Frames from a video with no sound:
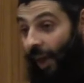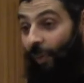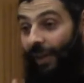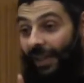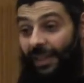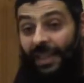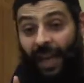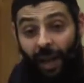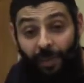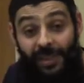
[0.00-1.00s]
our eating
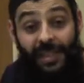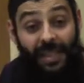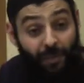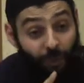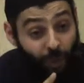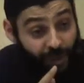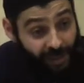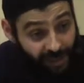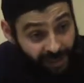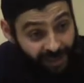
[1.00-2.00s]
habits
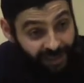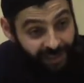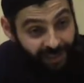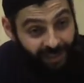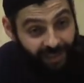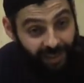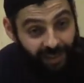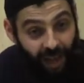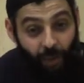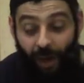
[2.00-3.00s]
influences
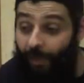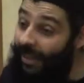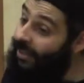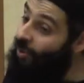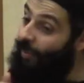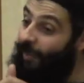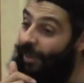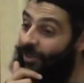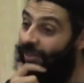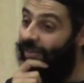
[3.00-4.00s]
our ability to be
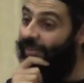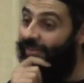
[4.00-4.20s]
patient.